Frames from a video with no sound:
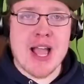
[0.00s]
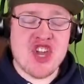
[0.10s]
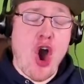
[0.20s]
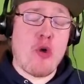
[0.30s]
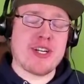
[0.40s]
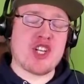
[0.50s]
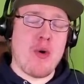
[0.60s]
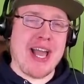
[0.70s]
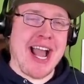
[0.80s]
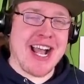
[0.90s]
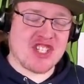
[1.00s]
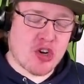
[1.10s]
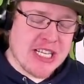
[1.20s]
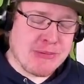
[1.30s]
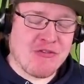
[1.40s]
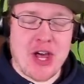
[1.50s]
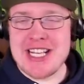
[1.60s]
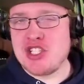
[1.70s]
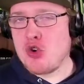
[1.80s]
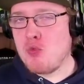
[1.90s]
Yo, what's going on, guys? Crispy
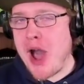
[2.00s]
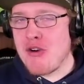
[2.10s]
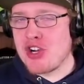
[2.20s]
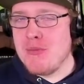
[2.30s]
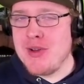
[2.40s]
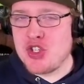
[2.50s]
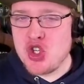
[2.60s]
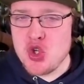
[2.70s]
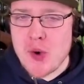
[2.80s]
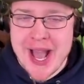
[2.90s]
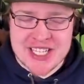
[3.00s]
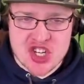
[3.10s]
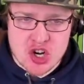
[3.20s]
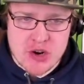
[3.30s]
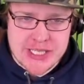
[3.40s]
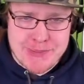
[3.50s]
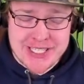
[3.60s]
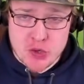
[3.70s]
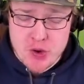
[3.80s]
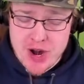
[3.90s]
Flakes here. Welcome to Extra Crispy.
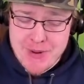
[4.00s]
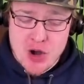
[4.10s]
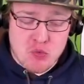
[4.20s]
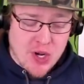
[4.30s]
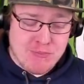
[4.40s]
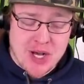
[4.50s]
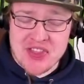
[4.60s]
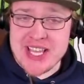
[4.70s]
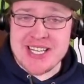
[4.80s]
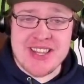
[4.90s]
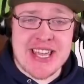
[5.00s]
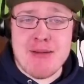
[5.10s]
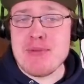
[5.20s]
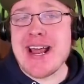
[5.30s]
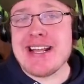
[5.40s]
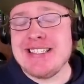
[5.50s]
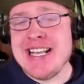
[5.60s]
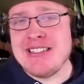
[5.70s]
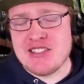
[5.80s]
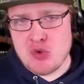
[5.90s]
So we're about 1 month into the NBA
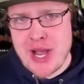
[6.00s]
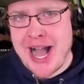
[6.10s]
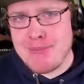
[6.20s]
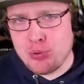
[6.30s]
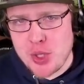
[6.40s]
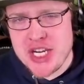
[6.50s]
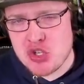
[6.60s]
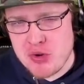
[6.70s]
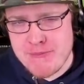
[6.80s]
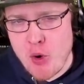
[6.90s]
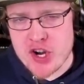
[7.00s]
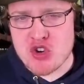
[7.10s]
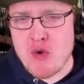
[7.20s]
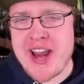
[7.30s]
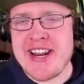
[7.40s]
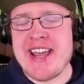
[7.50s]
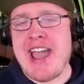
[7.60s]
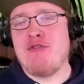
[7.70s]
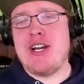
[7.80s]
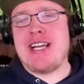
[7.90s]
season. So we got a Bleacher report grading
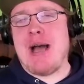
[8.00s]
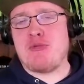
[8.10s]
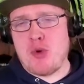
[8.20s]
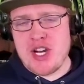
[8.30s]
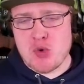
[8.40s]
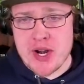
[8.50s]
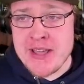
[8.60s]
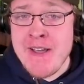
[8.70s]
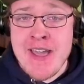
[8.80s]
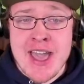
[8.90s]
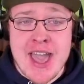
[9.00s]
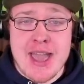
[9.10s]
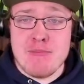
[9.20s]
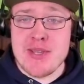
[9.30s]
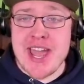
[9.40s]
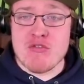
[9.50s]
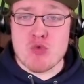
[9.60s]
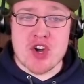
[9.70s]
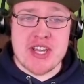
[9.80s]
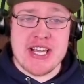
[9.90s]
every top 2020 NBA
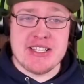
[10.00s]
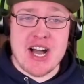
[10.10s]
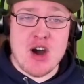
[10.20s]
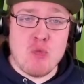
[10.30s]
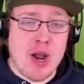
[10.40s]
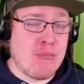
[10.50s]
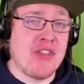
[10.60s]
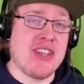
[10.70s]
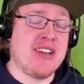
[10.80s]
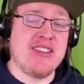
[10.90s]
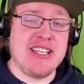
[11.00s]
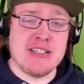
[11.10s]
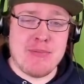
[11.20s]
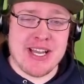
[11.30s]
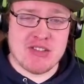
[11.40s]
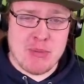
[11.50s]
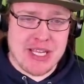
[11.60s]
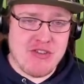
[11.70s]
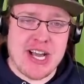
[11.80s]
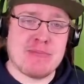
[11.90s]
rookies 1 month into the season, man. So I'm going to
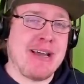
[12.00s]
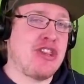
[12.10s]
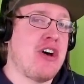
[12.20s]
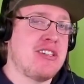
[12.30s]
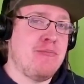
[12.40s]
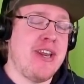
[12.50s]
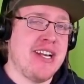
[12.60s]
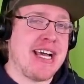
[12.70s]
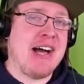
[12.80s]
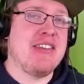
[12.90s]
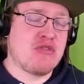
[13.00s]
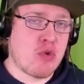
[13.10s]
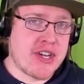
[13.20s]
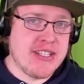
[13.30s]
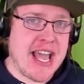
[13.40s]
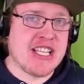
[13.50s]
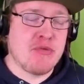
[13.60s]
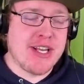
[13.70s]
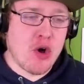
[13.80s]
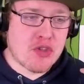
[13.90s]
give you guys my thoughts and opinions on these rookies as
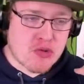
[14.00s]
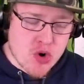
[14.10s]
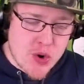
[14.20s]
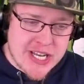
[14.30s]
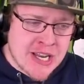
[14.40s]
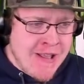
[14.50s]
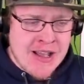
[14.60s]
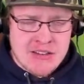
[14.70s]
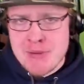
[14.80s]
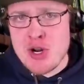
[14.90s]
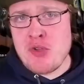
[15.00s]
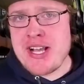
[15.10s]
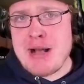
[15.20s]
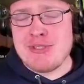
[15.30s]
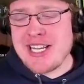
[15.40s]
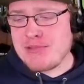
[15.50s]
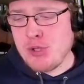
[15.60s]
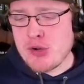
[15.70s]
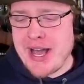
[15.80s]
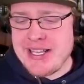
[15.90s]
we go through it. Let me know in the comment section
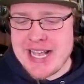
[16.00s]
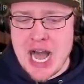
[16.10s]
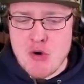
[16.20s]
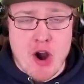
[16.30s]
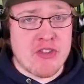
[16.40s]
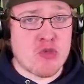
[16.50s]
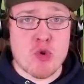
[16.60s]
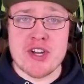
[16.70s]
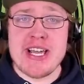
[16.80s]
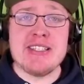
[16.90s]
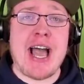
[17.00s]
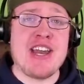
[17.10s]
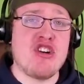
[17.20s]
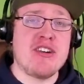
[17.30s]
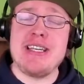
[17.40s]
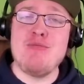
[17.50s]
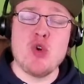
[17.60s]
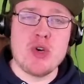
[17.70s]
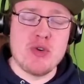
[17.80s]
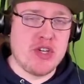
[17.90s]
below, guys, how are the rookies on your team
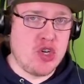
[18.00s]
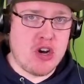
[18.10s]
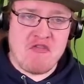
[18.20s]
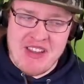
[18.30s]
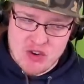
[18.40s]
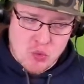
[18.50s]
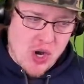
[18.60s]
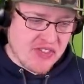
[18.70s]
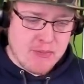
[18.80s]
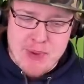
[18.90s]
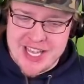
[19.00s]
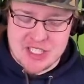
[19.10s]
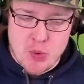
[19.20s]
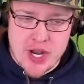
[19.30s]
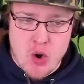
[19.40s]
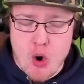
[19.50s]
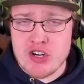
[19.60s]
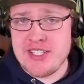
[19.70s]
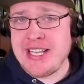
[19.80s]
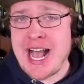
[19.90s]
doing? You can do your favorite one, the best one,
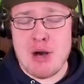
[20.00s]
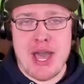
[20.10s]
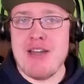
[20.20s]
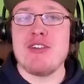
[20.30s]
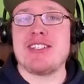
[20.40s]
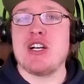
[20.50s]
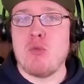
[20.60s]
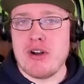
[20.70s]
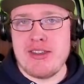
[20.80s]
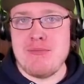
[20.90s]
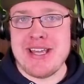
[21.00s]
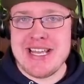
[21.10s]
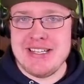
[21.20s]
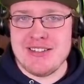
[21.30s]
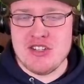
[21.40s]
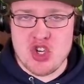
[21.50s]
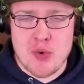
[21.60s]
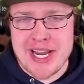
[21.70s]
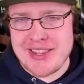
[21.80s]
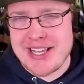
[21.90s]
or just say how every single one of them is
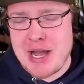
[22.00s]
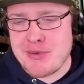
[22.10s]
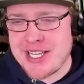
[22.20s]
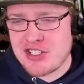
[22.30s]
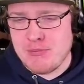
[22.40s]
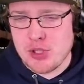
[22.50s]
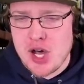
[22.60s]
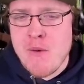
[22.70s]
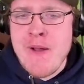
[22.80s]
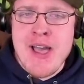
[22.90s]
doing in the comment section below.